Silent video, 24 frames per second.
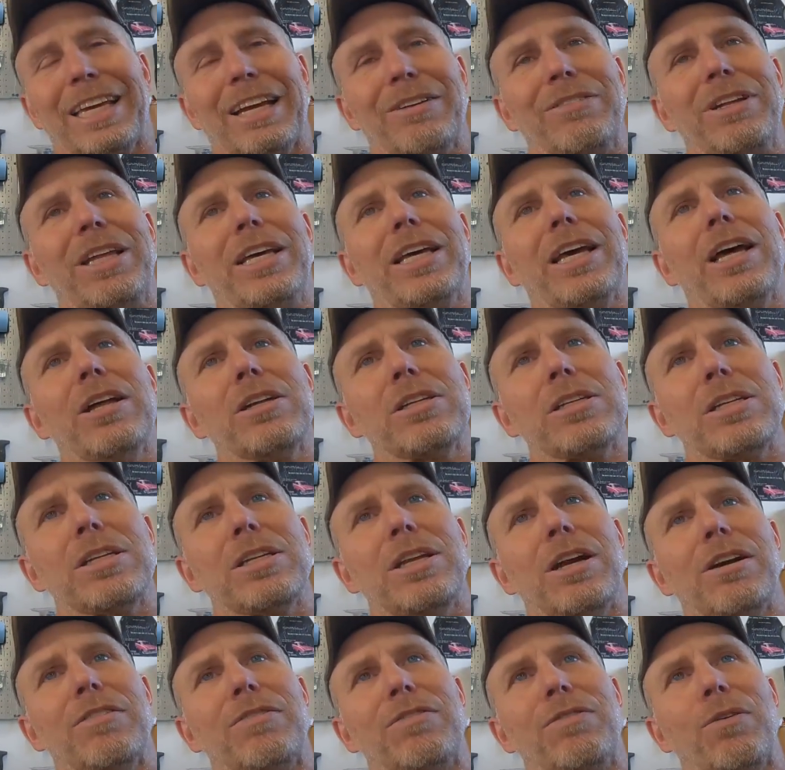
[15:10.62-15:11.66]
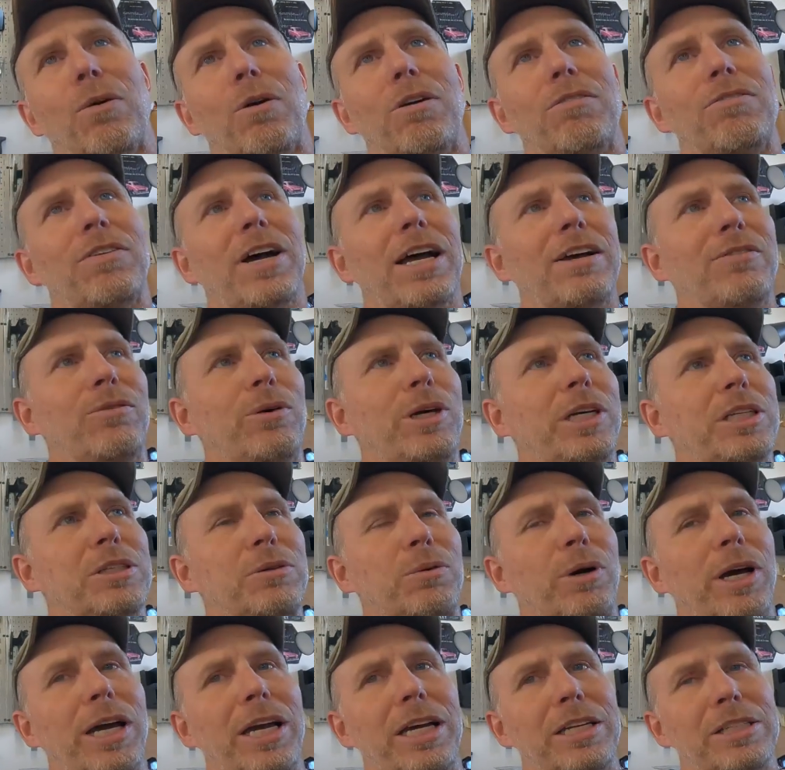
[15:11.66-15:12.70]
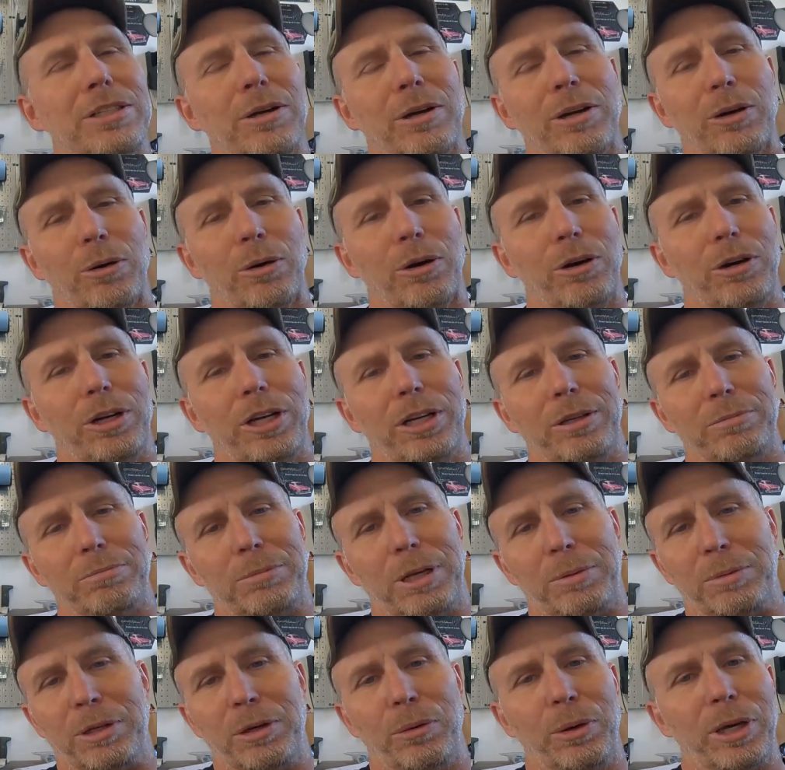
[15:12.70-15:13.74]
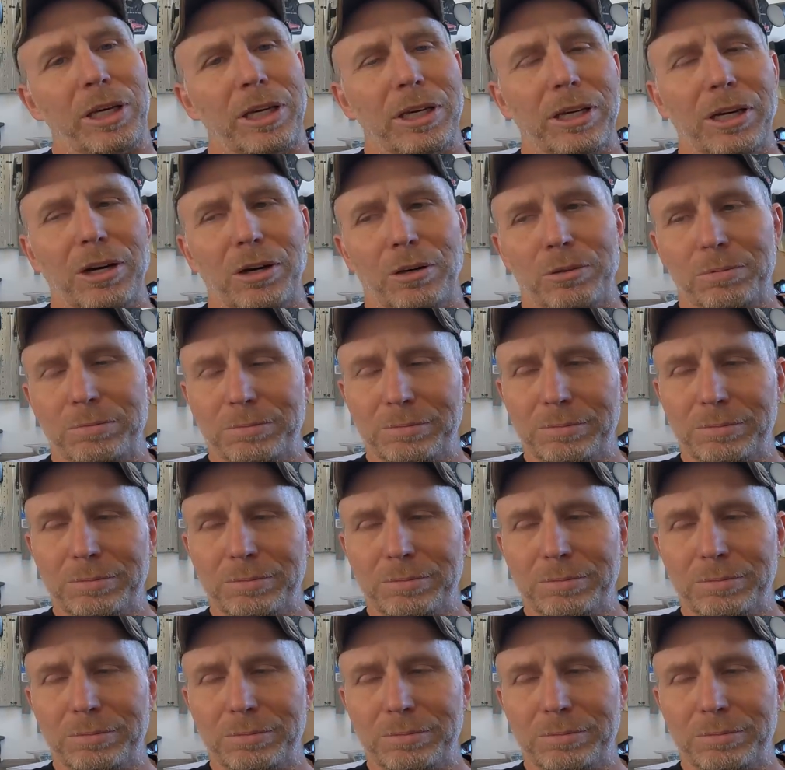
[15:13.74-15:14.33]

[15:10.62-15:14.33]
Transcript: Like everything else, they're 4 or 5 weeks away, so I ordered it maybe a week ago.